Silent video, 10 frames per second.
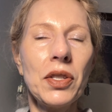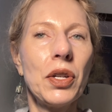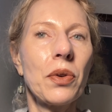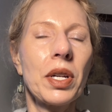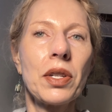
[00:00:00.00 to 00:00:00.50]
you
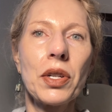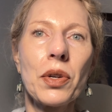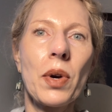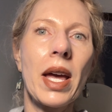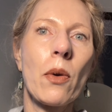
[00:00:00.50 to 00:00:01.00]
can do
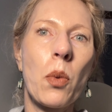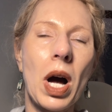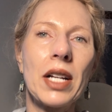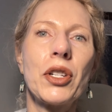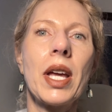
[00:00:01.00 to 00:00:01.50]
a
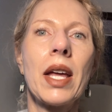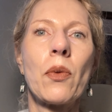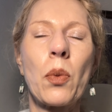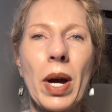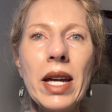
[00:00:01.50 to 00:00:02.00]
watch and
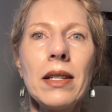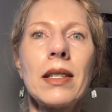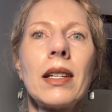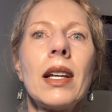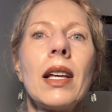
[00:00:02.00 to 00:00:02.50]
wait
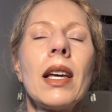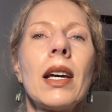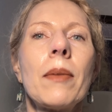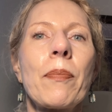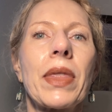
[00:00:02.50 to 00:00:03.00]

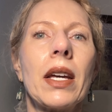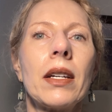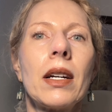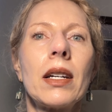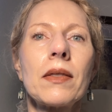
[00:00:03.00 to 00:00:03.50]

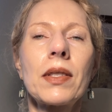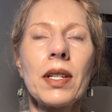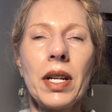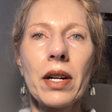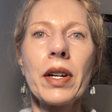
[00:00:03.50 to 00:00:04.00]

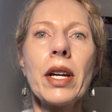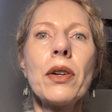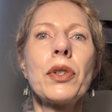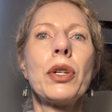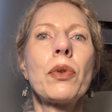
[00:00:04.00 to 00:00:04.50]
scenario.
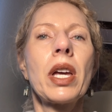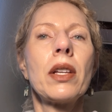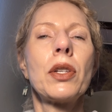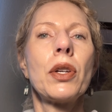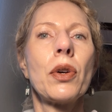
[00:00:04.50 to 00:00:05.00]
You can
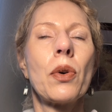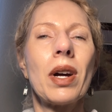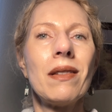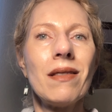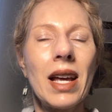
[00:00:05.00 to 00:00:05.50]
do
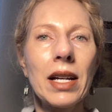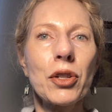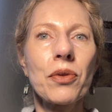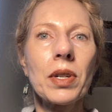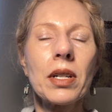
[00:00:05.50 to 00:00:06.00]

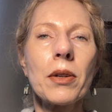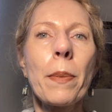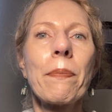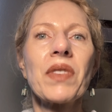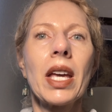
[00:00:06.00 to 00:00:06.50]
natural
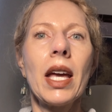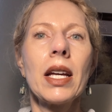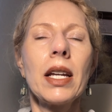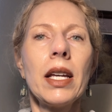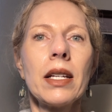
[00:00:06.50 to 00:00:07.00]

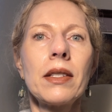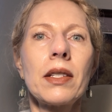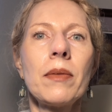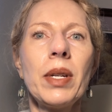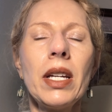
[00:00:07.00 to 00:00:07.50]

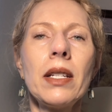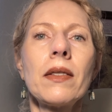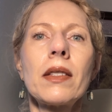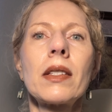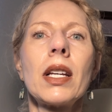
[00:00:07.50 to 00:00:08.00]

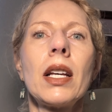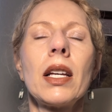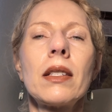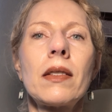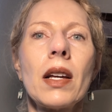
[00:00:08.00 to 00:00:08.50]
antihistamines
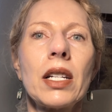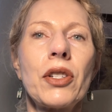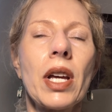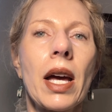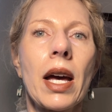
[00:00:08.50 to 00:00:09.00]
such
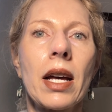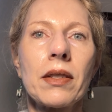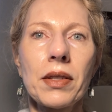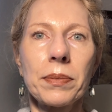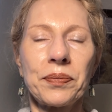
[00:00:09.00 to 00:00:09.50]
as